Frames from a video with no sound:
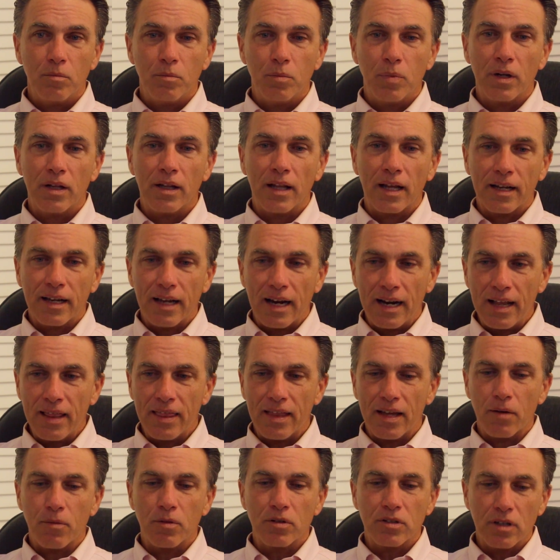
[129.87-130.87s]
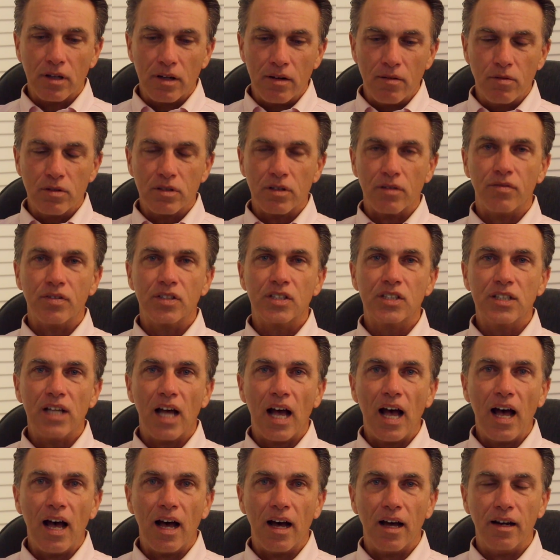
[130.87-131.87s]
But like anything, it was a
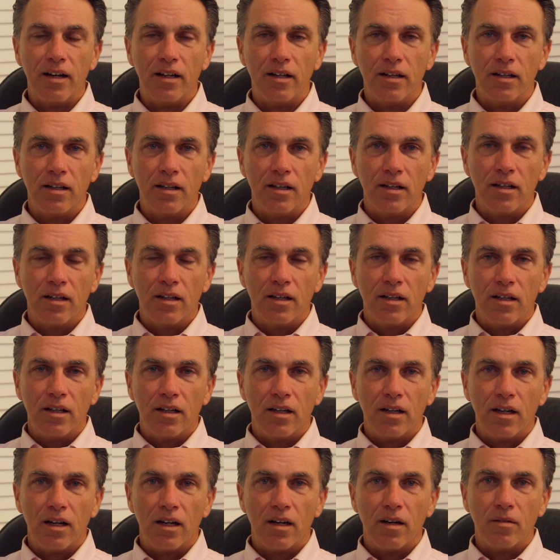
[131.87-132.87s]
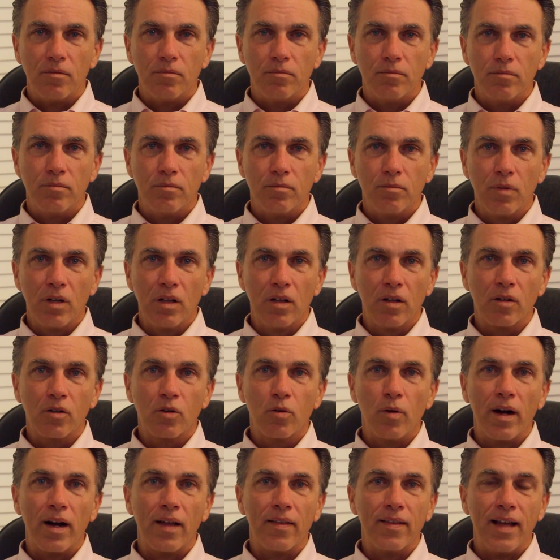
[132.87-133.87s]
facade. We looked
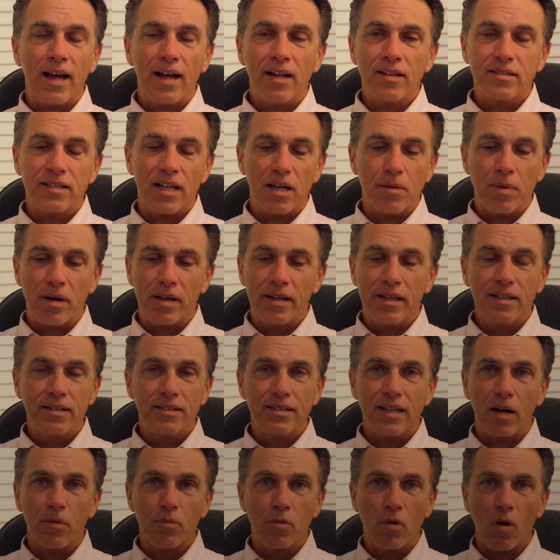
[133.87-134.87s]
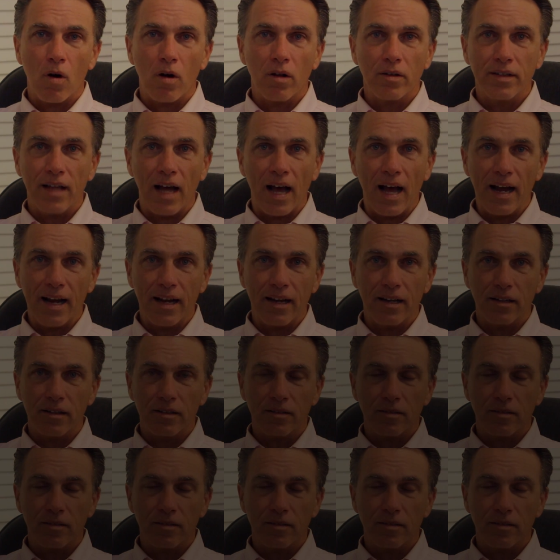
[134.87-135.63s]
great on the outside, but on the inside, we're all dying.